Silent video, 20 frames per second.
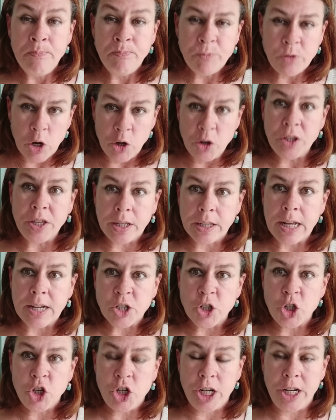Don't you think
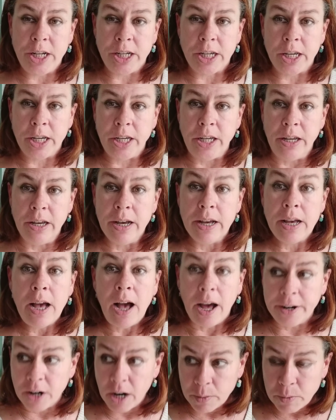that's cheeky?
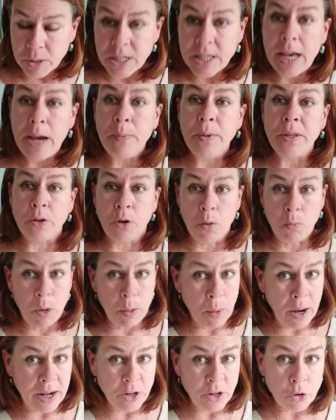And I was there with her, and we
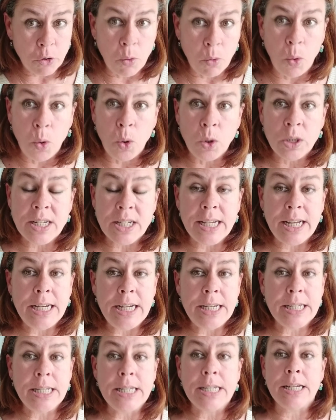went through all the
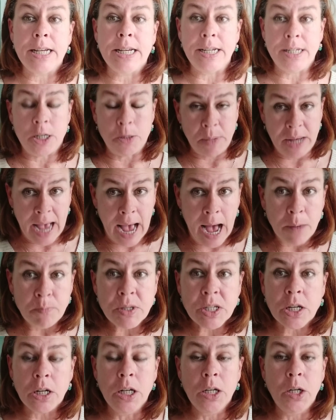T's and C's to be
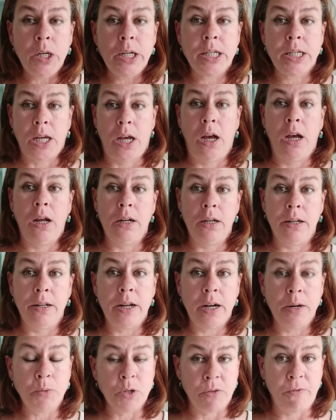absolutely certain that
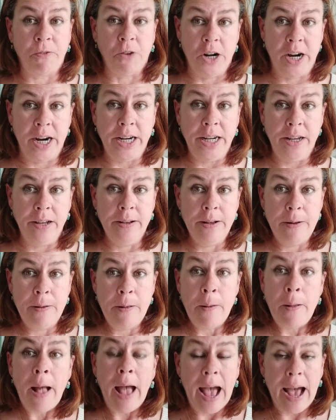it was free,
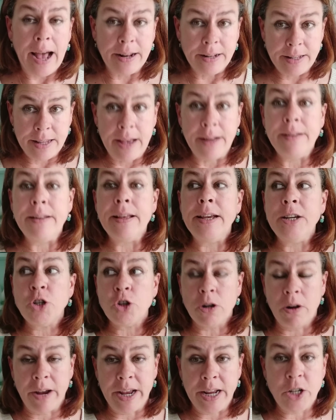and then they
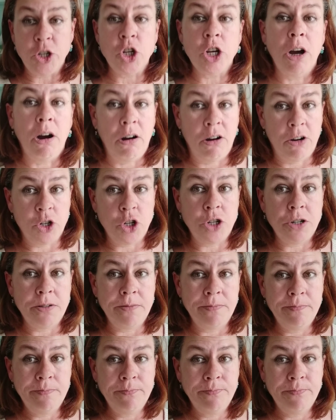try and charge